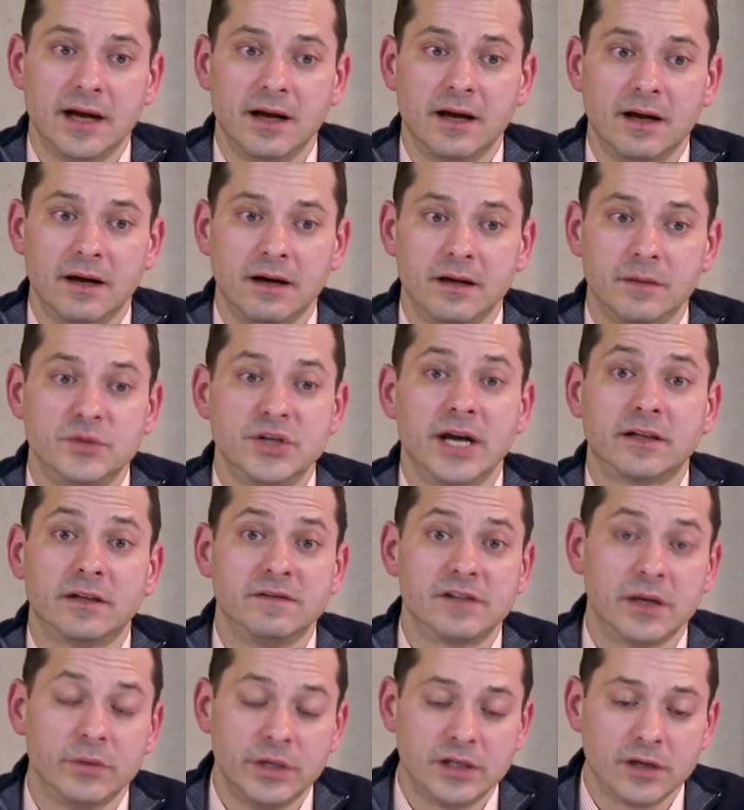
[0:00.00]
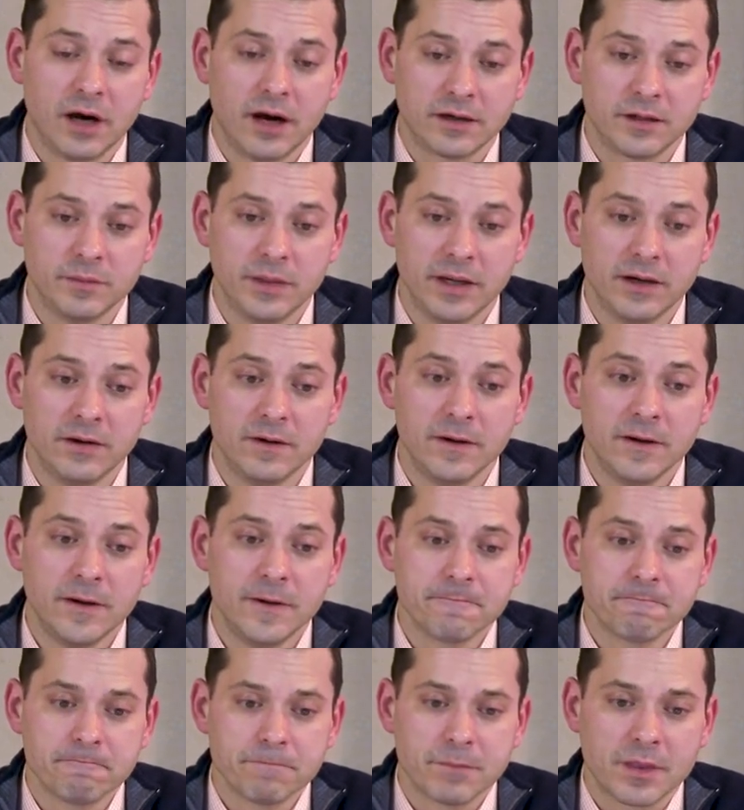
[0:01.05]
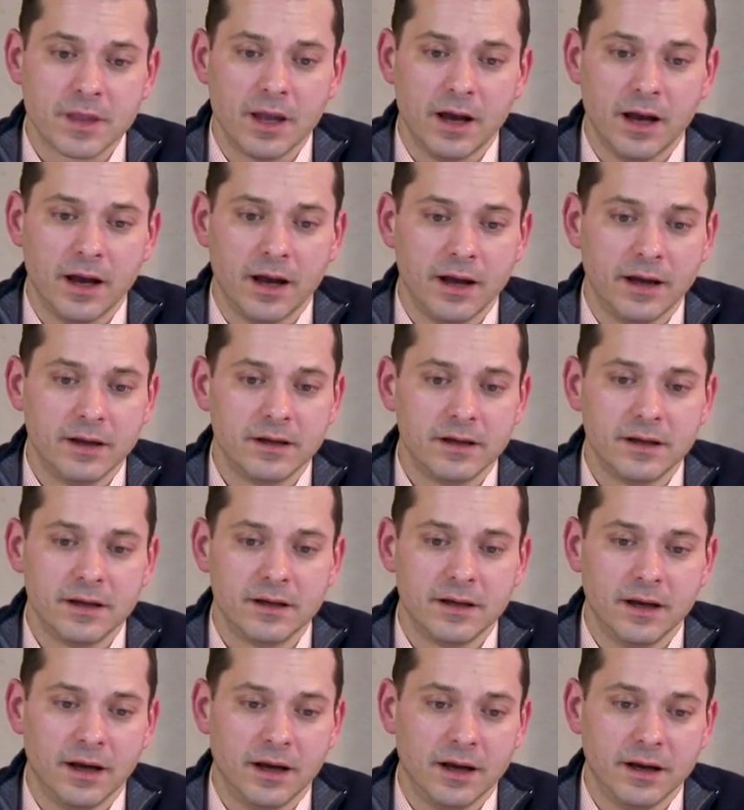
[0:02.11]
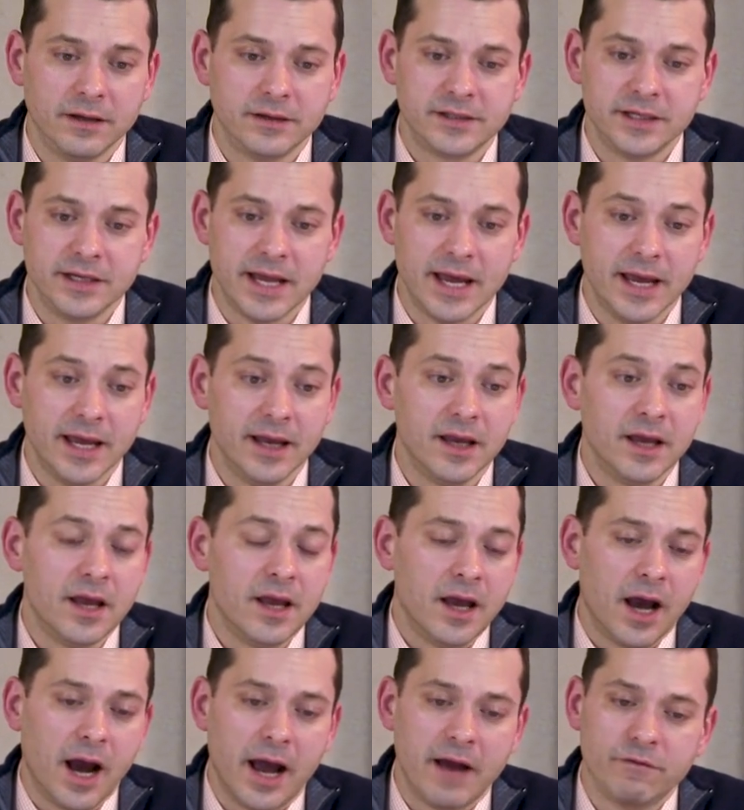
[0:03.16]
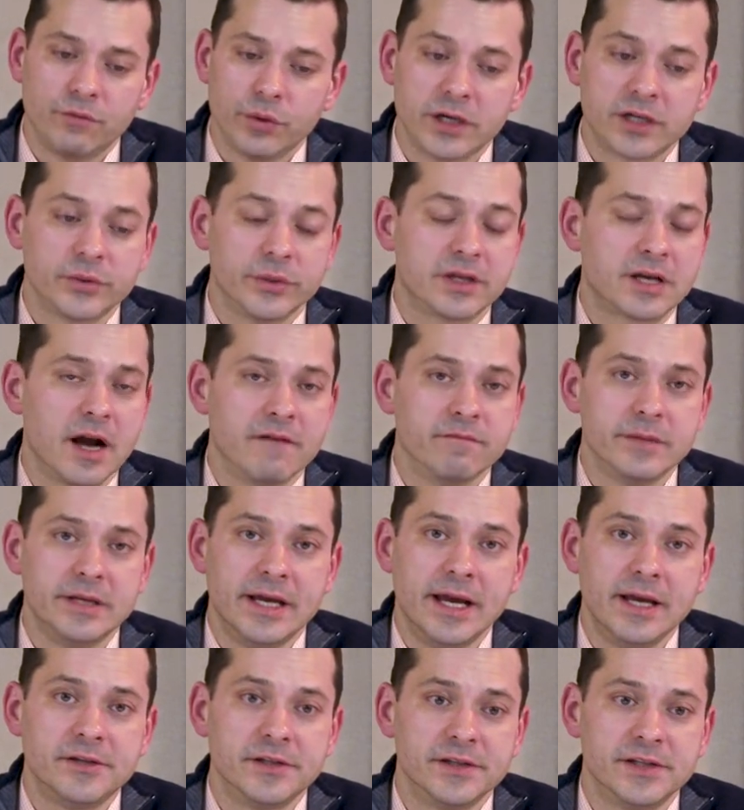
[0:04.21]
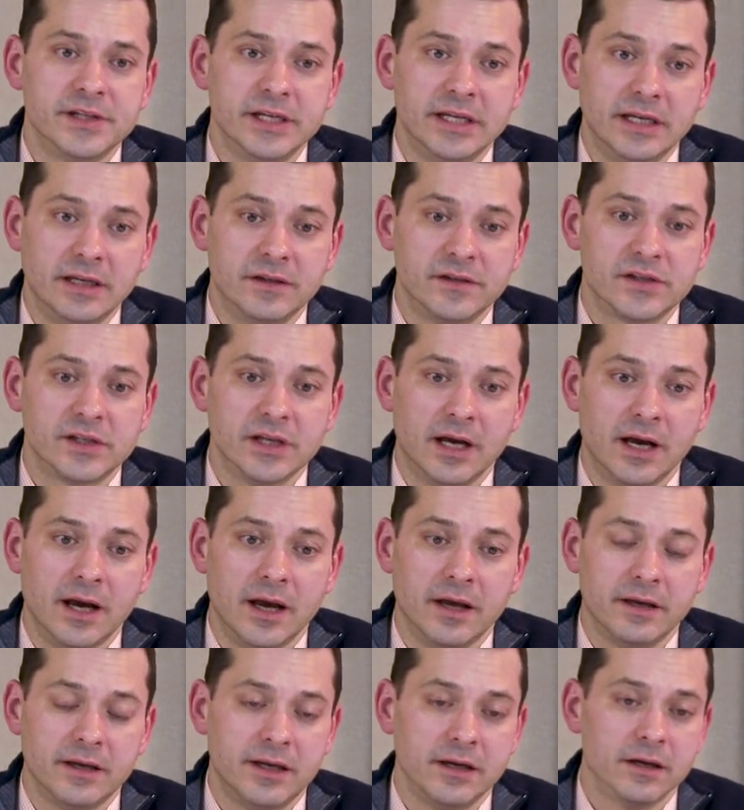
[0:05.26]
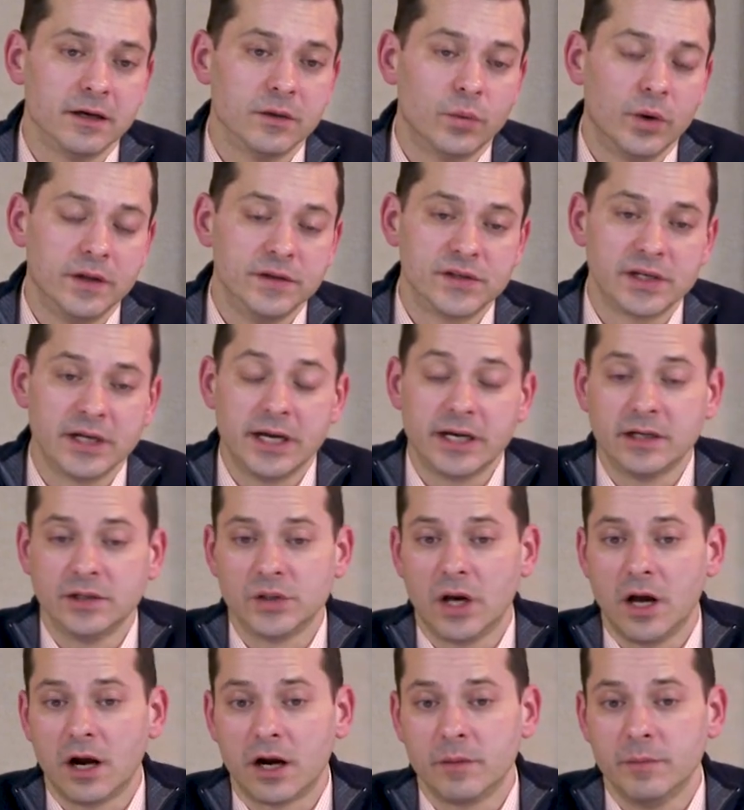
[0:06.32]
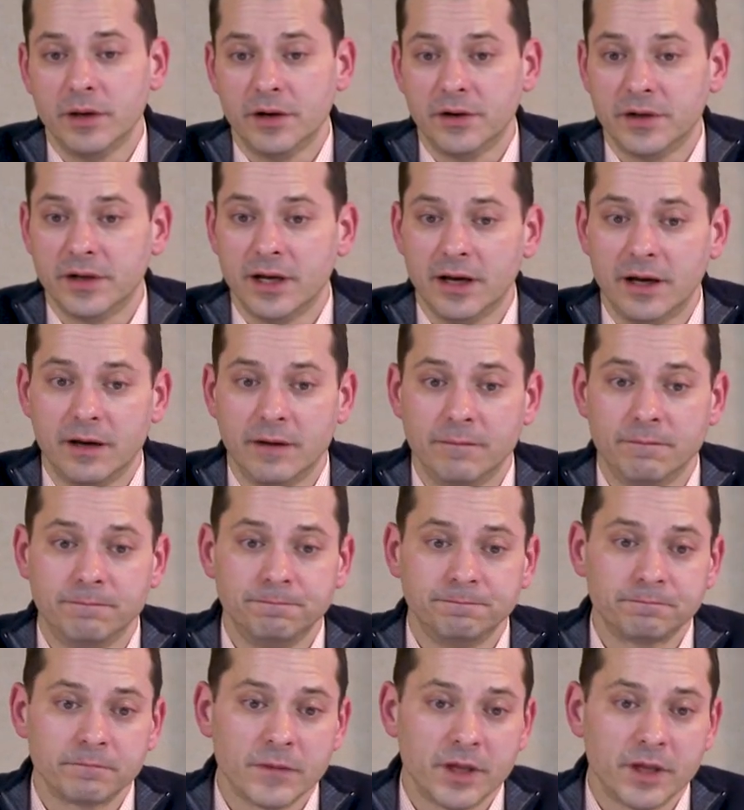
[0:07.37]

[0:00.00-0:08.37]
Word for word: uh, objectives that we talked about uh, today. I've worked with government agencies. here are ones that I can talk about um,